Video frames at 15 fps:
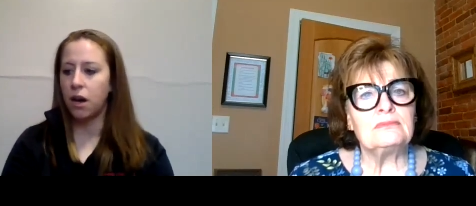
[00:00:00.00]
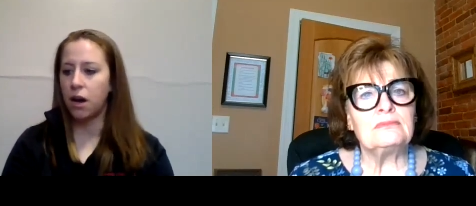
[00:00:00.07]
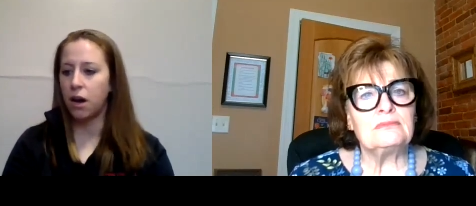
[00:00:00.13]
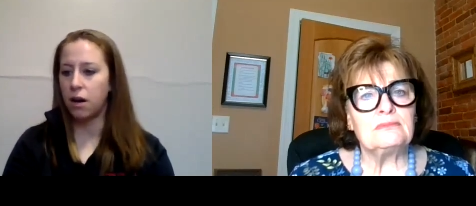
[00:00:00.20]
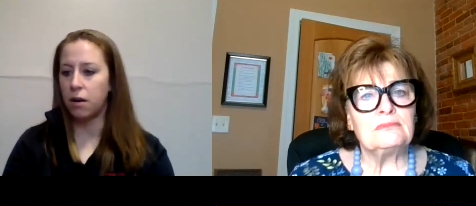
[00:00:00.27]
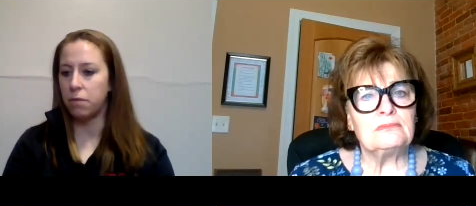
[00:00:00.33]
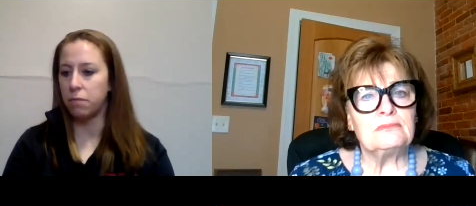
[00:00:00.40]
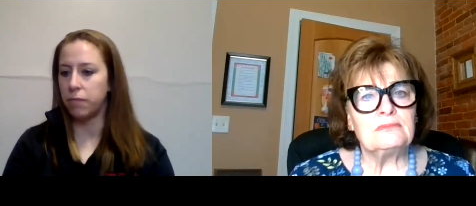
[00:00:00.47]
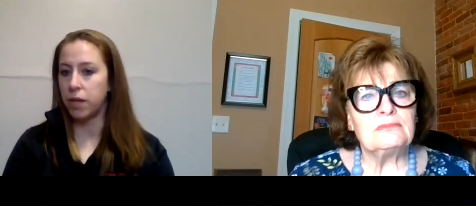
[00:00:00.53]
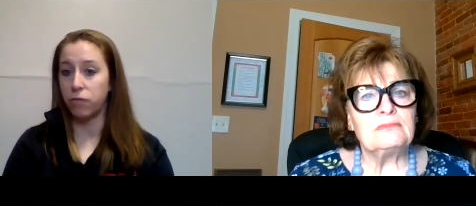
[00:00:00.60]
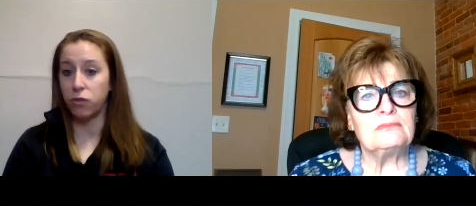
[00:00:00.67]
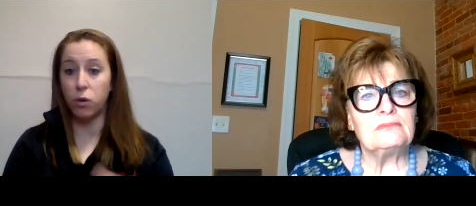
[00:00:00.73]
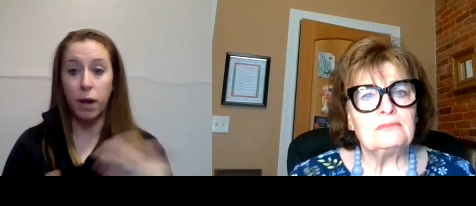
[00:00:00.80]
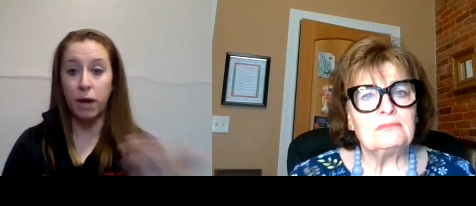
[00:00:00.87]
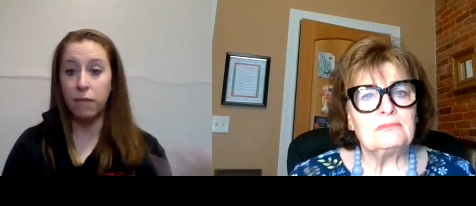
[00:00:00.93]
Speaker 1: Um,
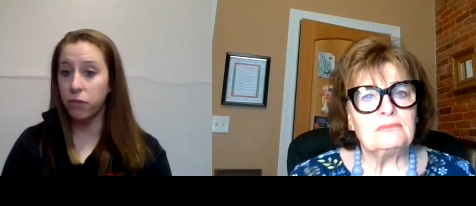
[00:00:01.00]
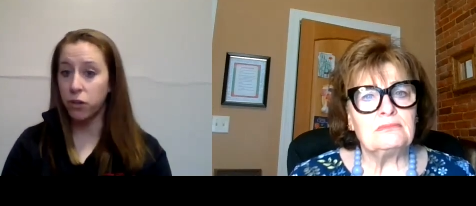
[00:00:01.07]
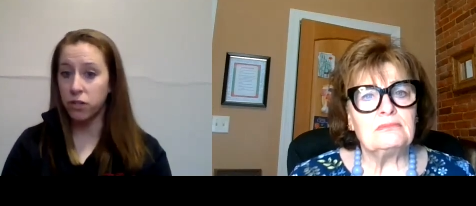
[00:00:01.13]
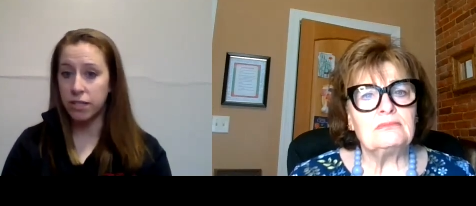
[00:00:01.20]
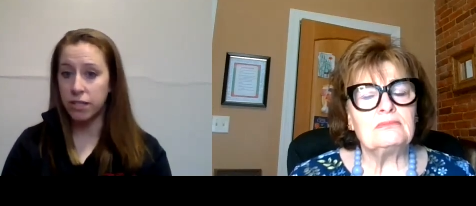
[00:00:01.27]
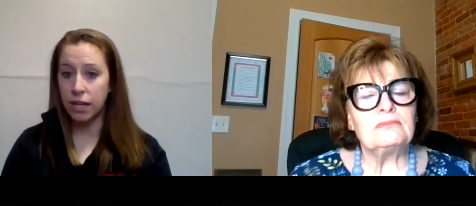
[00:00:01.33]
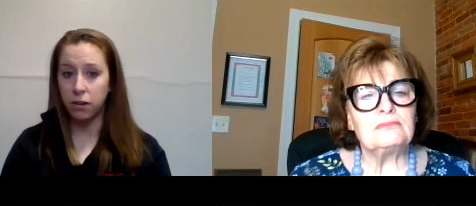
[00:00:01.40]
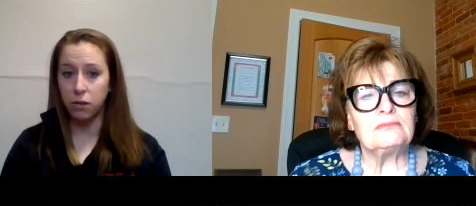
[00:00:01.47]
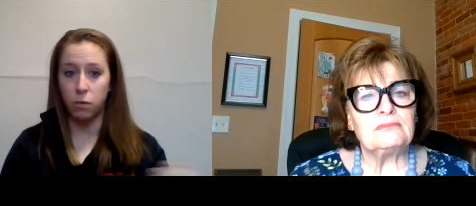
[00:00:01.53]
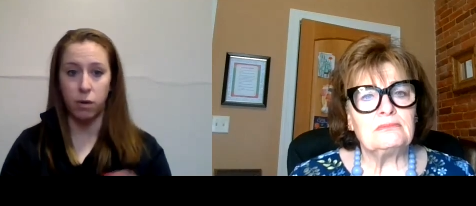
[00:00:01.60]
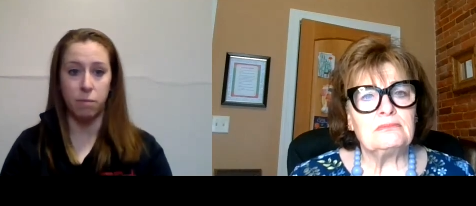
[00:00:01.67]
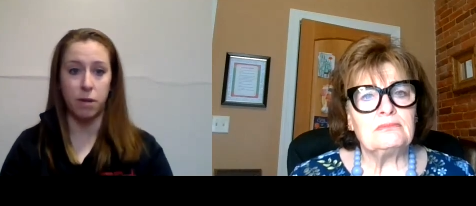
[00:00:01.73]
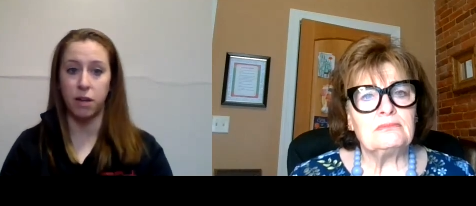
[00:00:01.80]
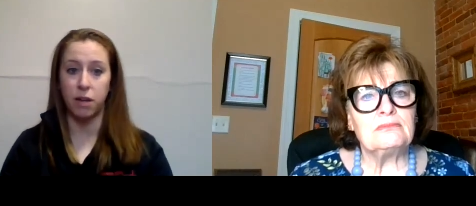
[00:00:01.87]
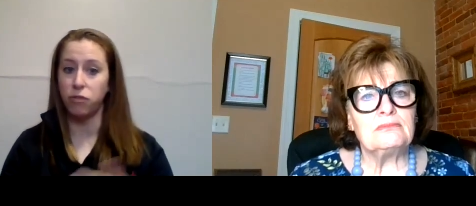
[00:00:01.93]
if you have first aid
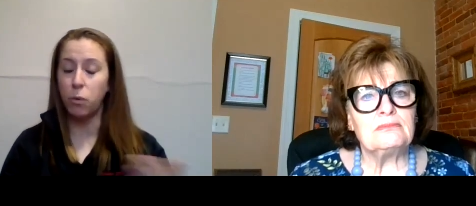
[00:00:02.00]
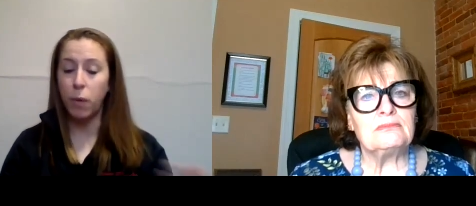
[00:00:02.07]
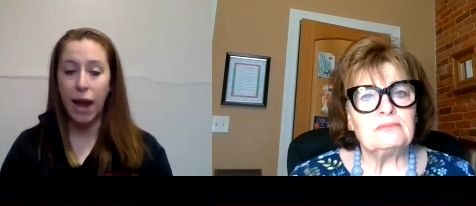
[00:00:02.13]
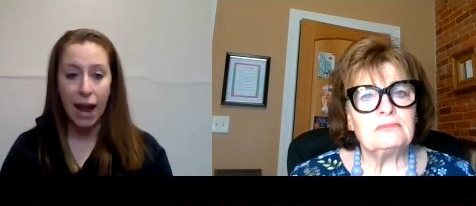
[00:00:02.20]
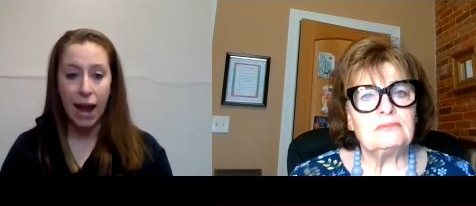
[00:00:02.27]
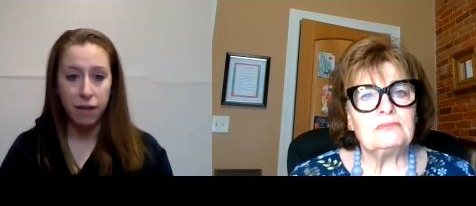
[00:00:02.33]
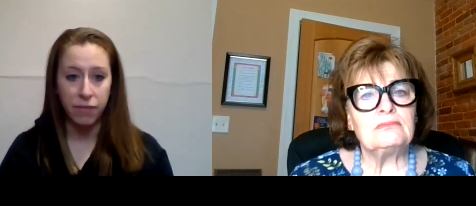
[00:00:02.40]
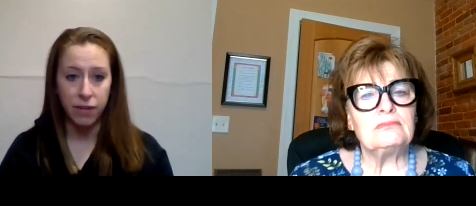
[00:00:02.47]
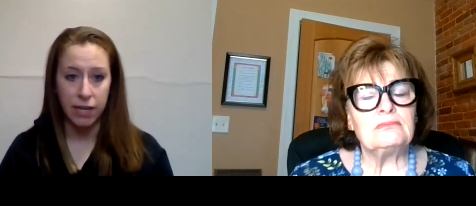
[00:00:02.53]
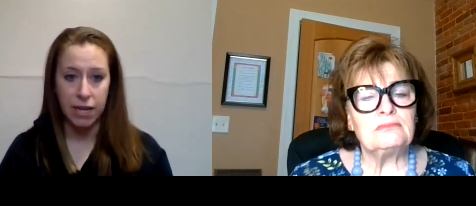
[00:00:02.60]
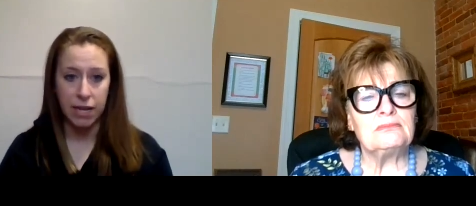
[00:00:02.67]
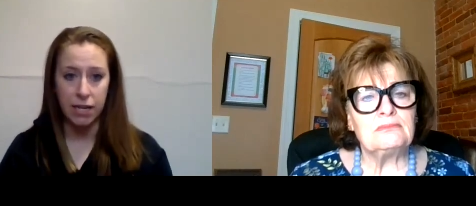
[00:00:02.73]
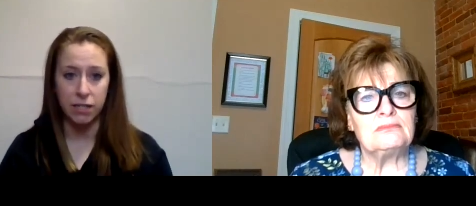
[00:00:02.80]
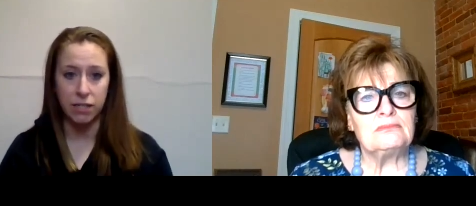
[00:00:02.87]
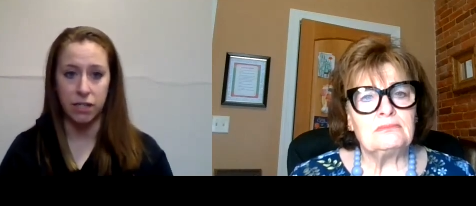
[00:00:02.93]
equipment, if you have an A
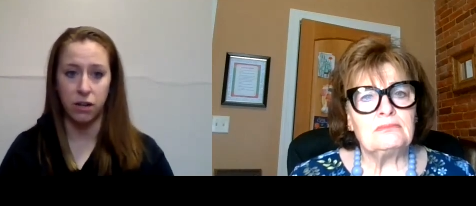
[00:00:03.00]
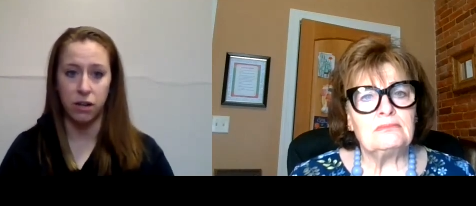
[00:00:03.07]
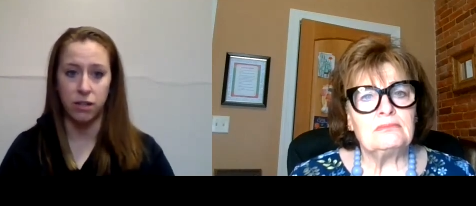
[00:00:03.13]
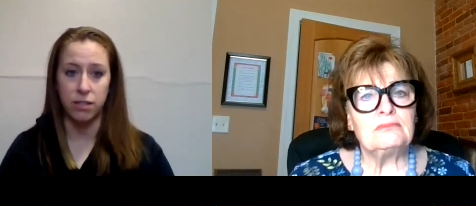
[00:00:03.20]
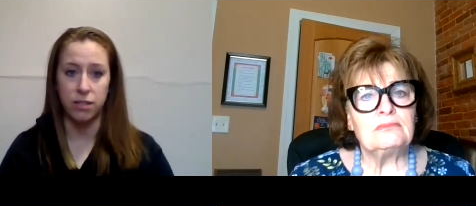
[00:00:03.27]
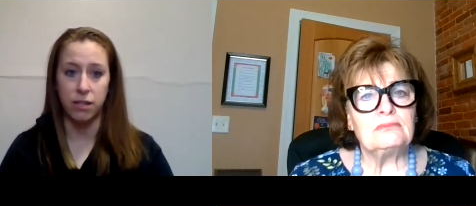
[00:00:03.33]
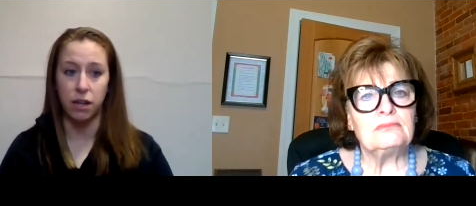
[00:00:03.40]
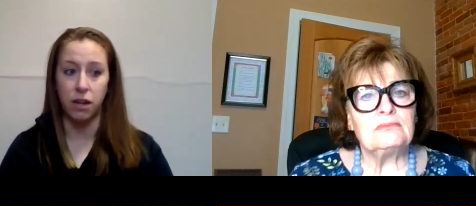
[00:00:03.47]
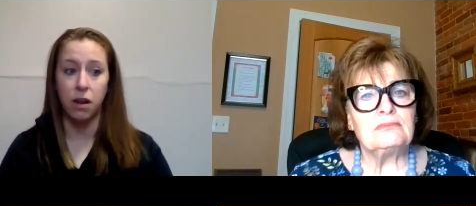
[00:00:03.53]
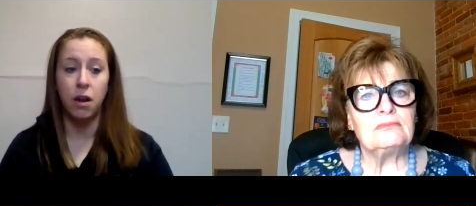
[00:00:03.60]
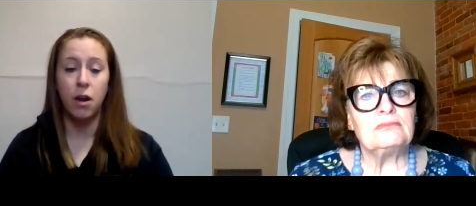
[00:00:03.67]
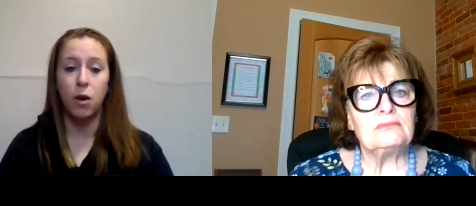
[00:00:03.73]
E D on site,